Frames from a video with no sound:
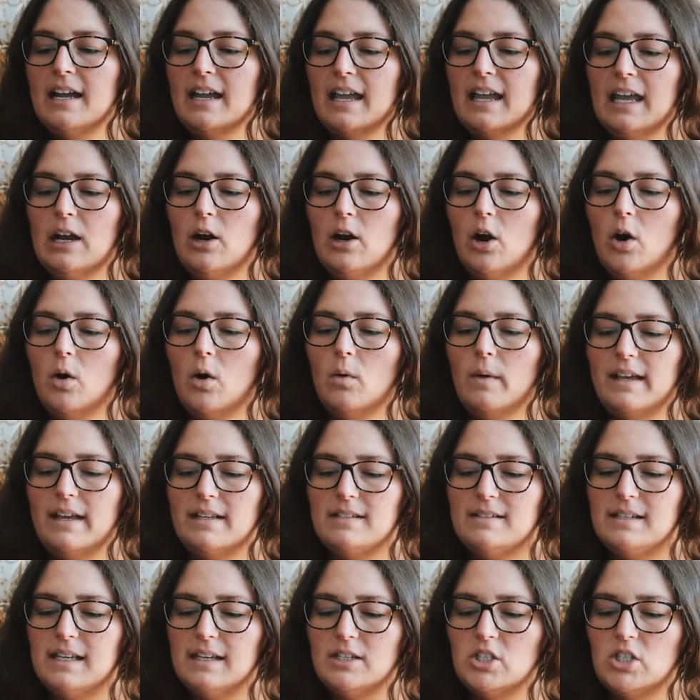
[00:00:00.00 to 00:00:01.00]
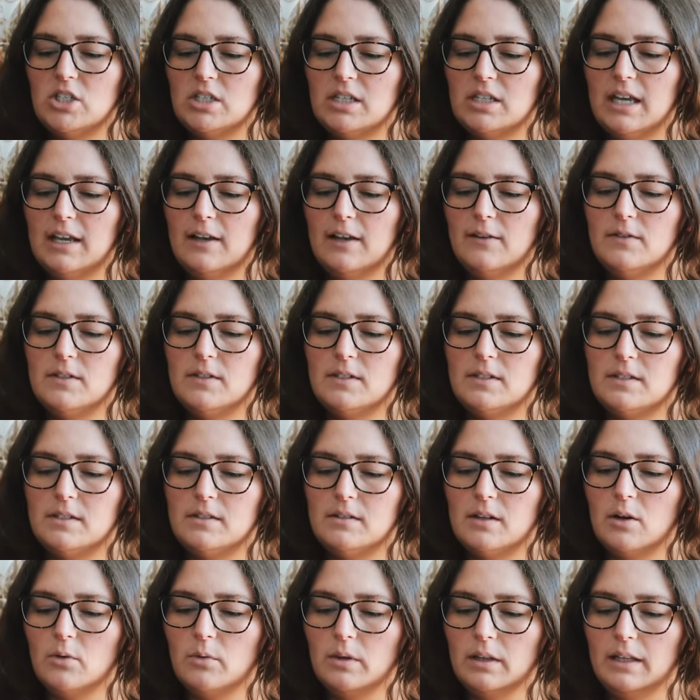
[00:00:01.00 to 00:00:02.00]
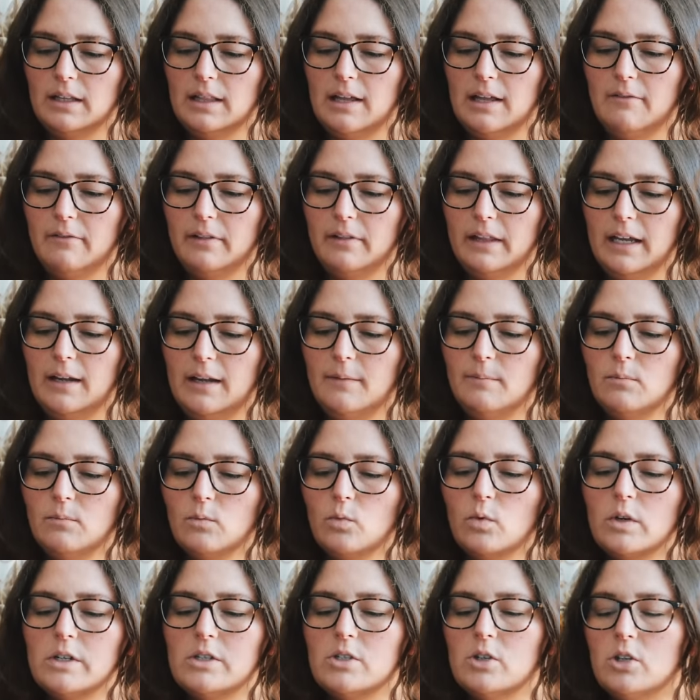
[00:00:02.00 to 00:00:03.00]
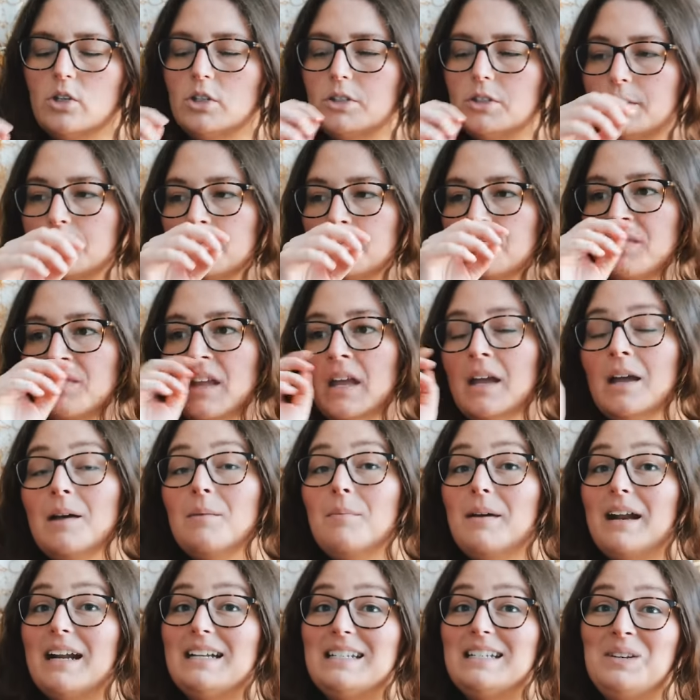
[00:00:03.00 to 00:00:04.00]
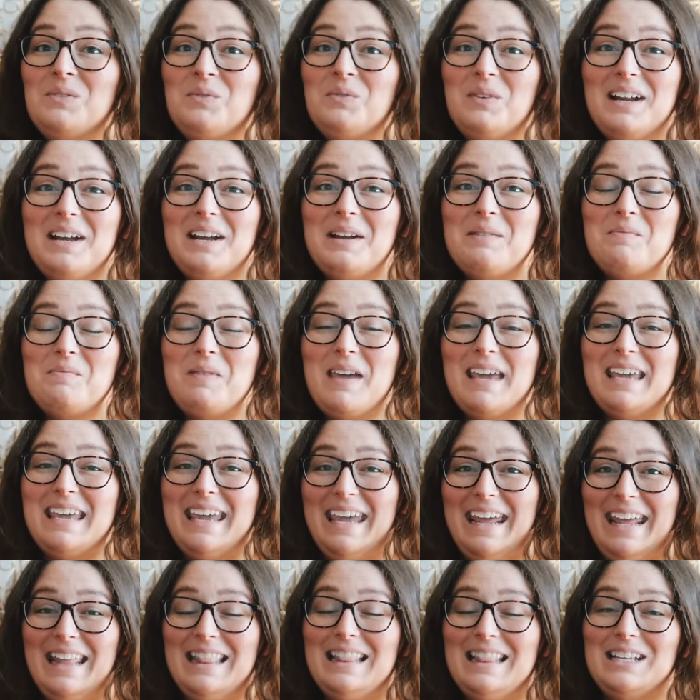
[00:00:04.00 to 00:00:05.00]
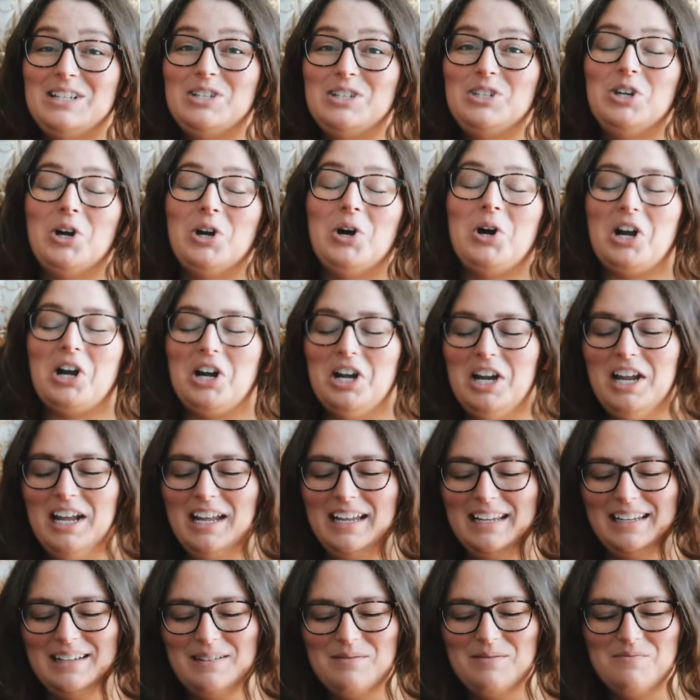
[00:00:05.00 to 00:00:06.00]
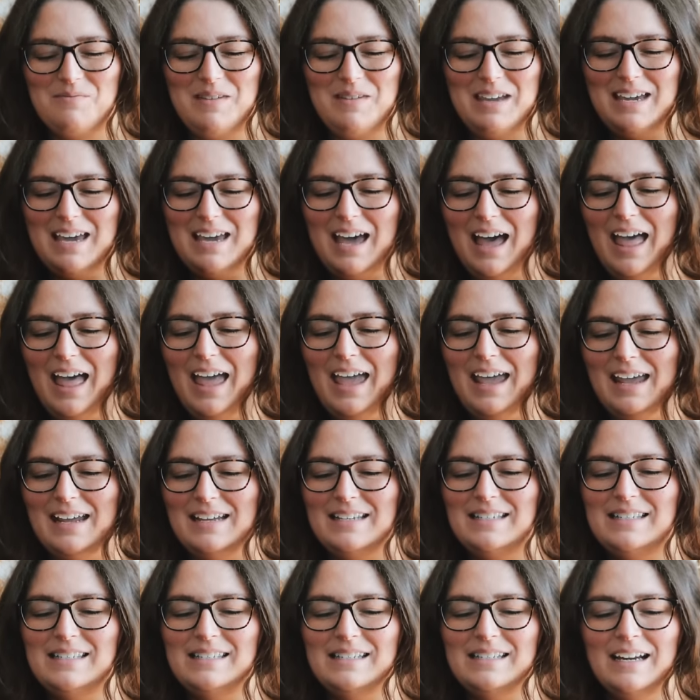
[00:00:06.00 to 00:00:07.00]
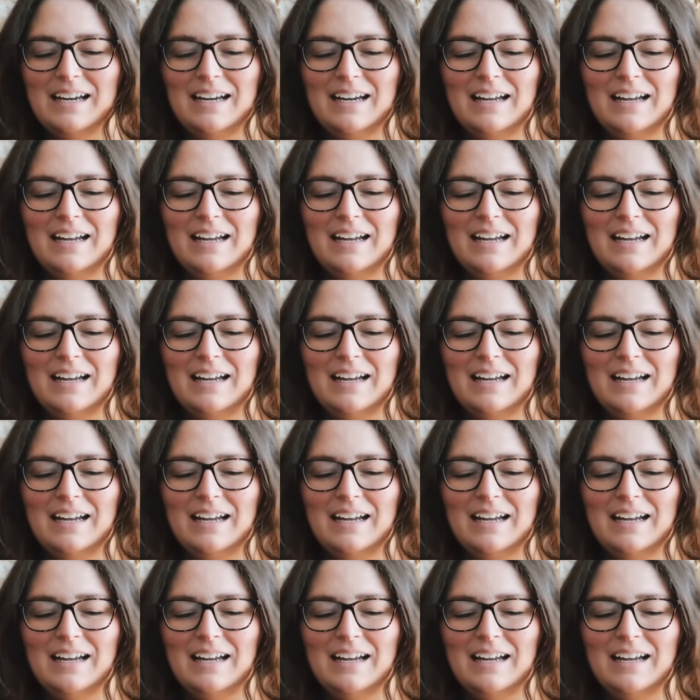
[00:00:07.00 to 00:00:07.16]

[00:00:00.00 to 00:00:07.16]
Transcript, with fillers: it always gives a really lovely result. But I didn't want to unpick it in this yarn, because